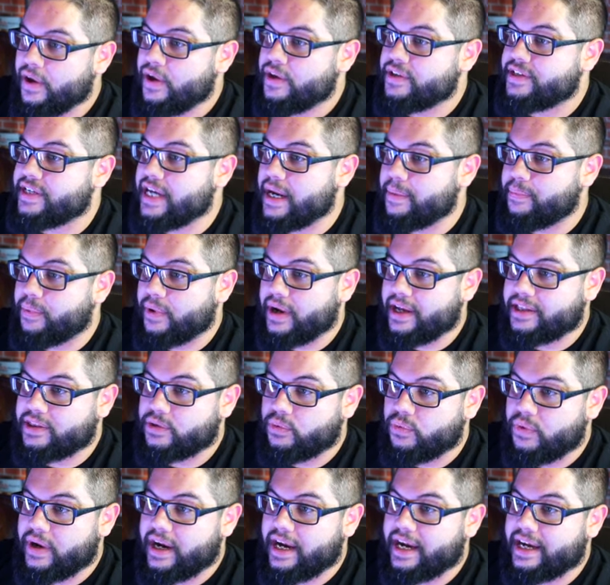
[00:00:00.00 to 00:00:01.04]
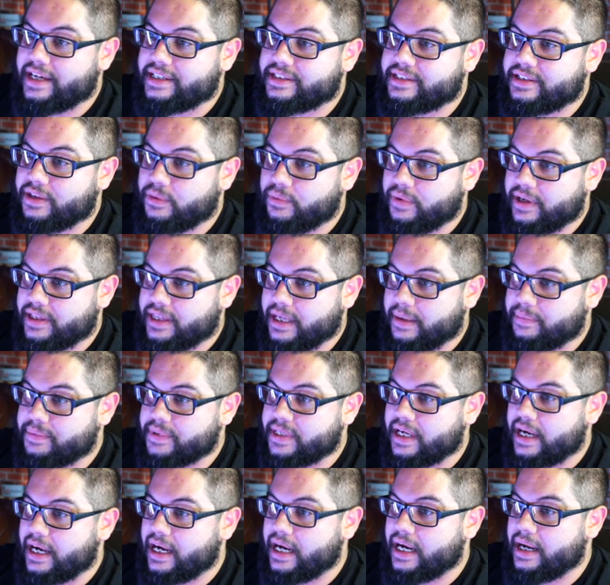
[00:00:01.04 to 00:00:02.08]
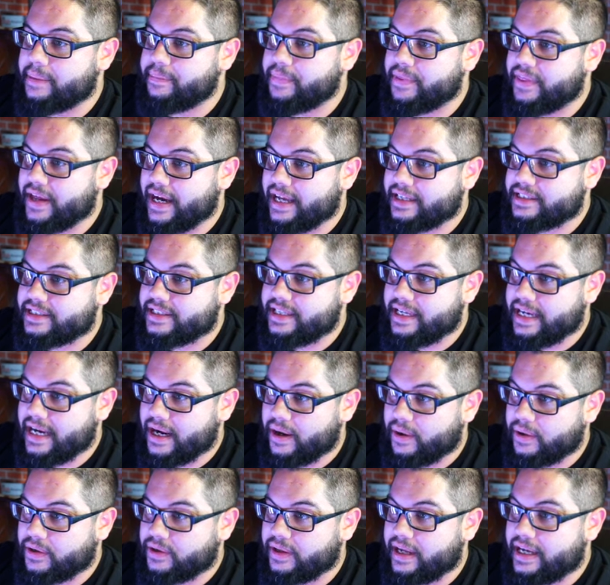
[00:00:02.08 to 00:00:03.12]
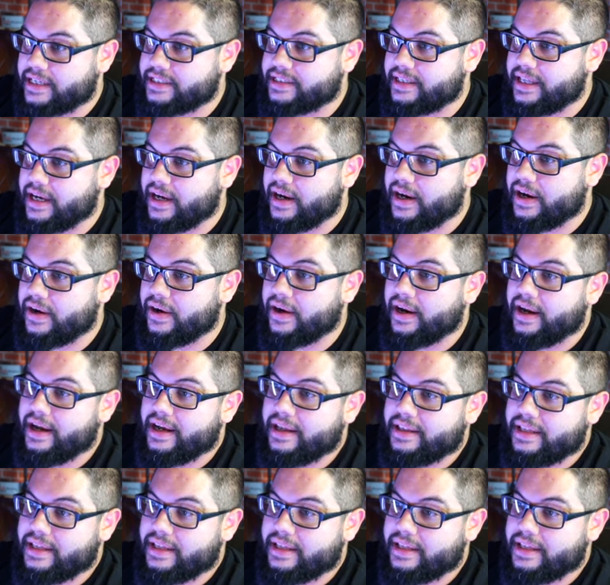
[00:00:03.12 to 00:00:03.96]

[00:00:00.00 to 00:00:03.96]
Taper at the waist, the width up top, that's the hourglass there,